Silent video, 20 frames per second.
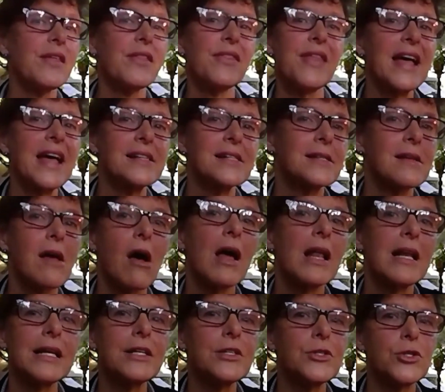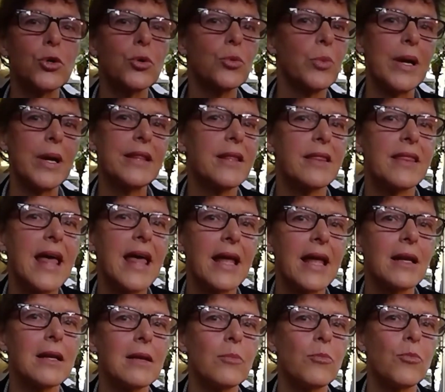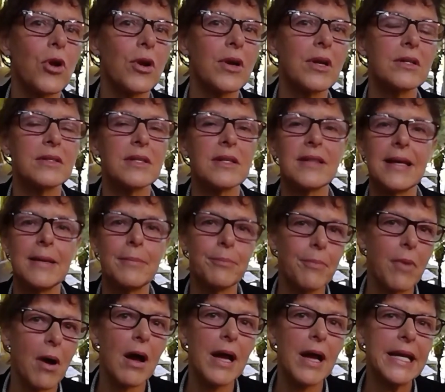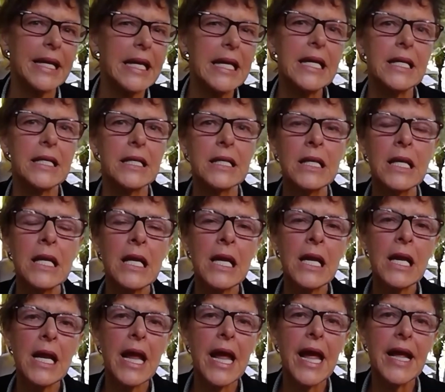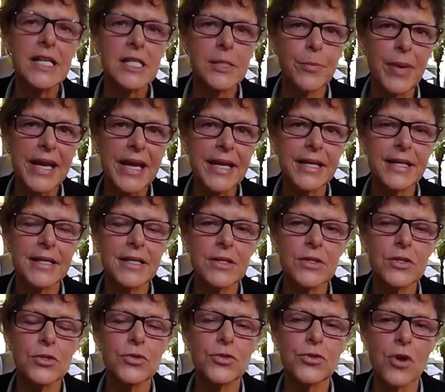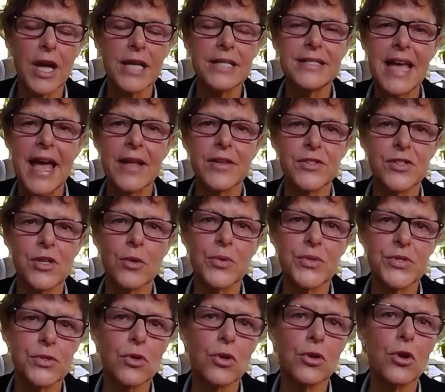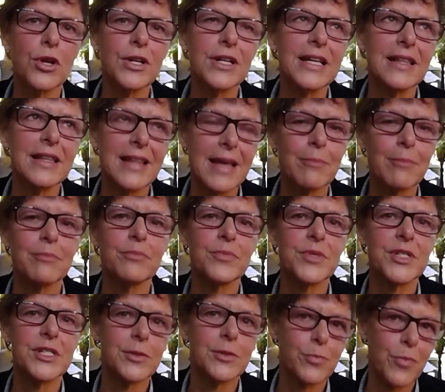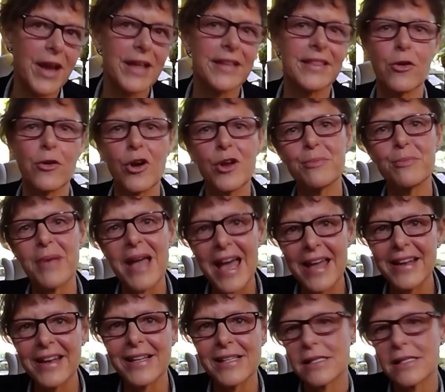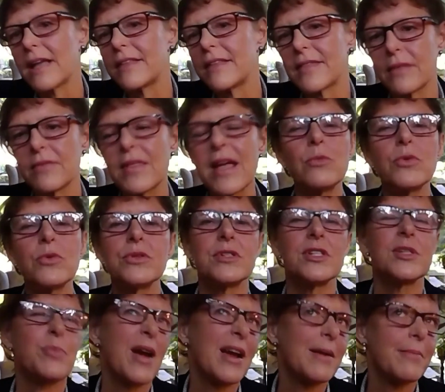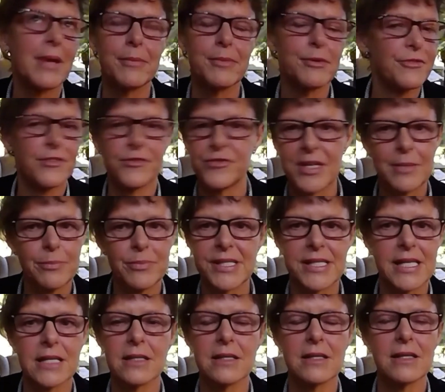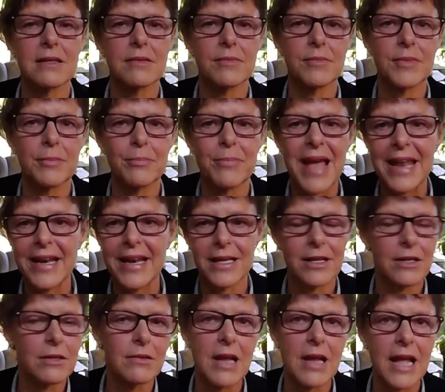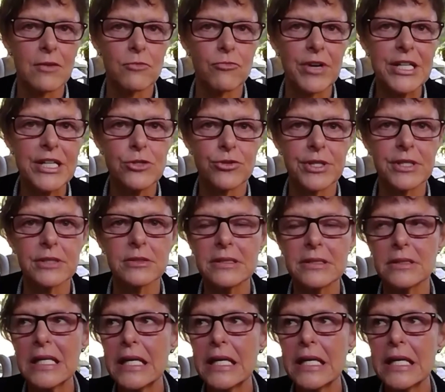that silage or whether that product that they're buying in has been dried down. So it was not only them spraying their own paddocks, like they would spray maybe 15% of the paddock and re-drill.